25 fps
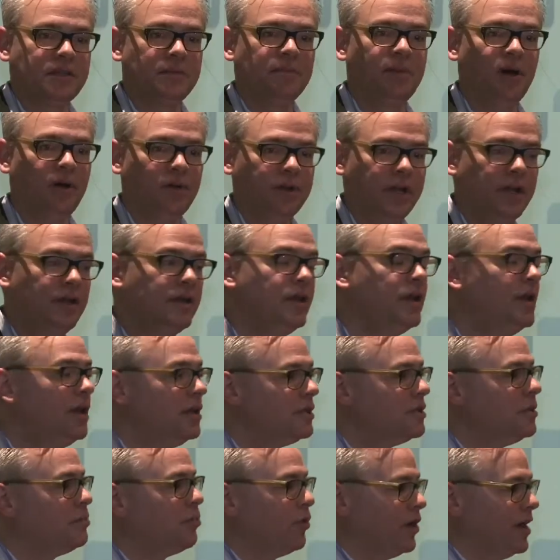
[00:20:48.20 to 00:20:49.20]
component,
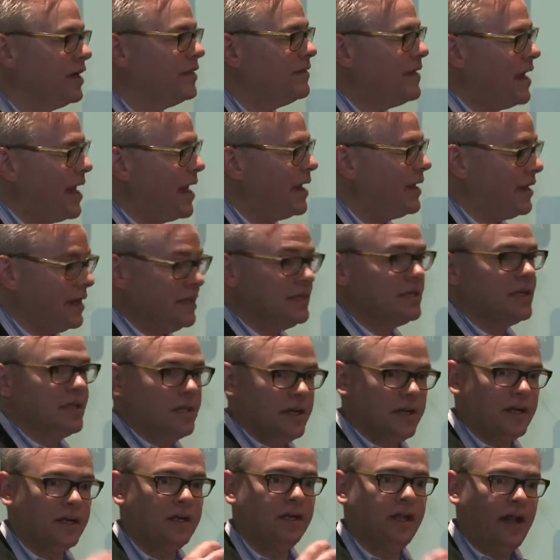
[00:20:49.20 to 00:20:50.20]
to bring that into
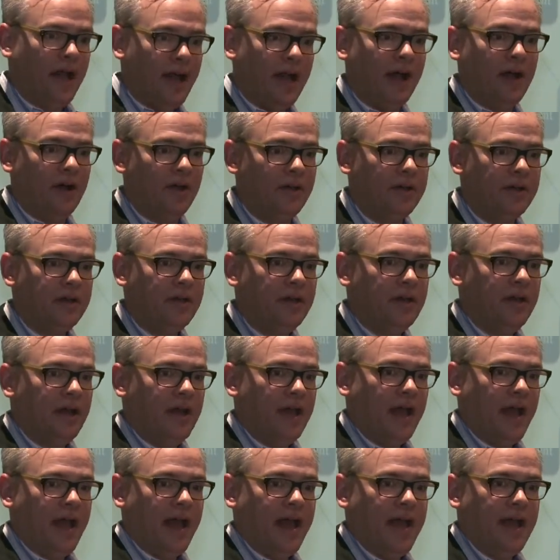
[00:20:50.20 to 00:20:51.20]
their cloud
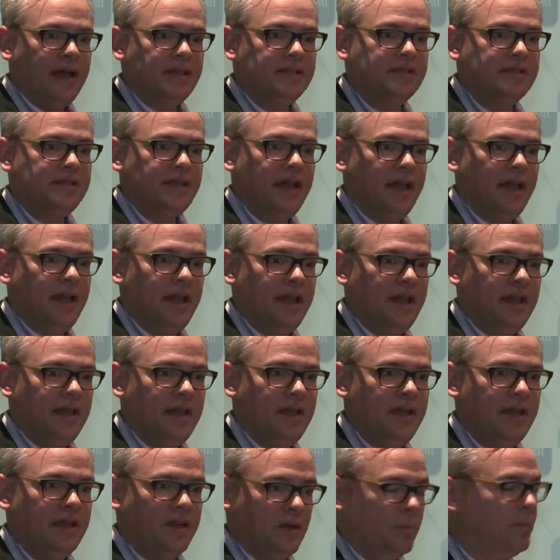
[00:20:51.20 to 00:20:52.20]
as
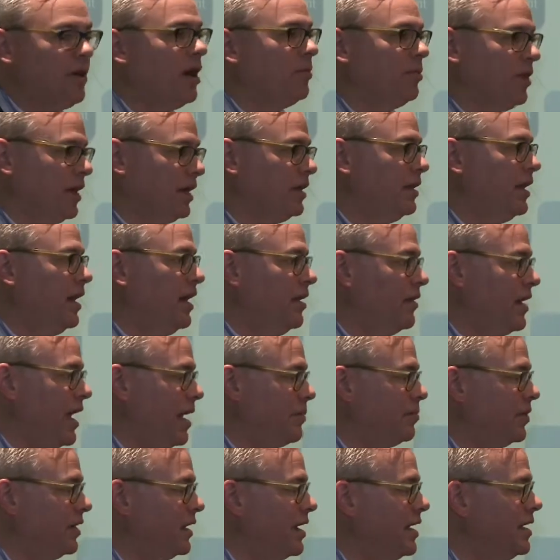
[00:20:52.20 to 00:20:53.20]
a public cloud
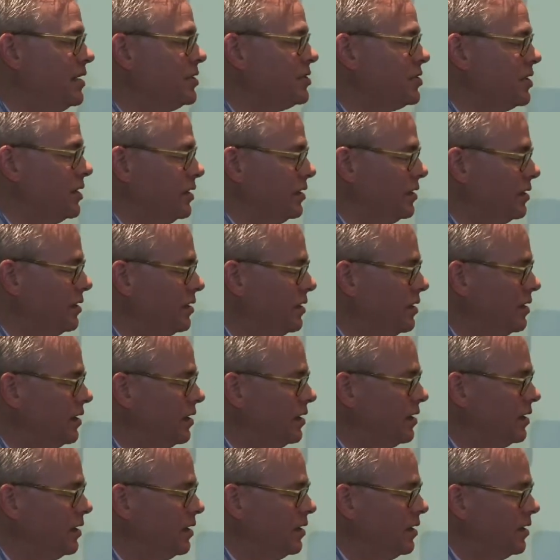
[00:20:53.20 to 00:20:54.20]
application.
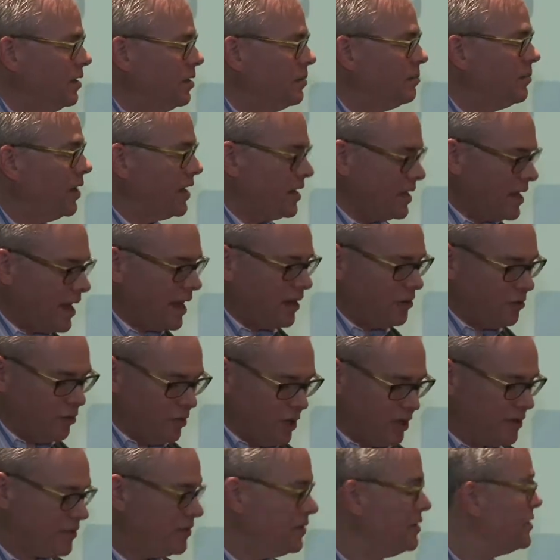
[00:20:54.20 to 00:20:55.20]
But yet
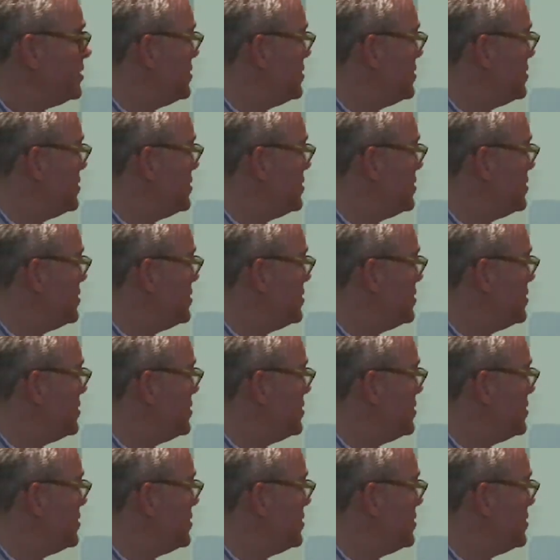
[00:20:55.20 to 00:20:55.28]
with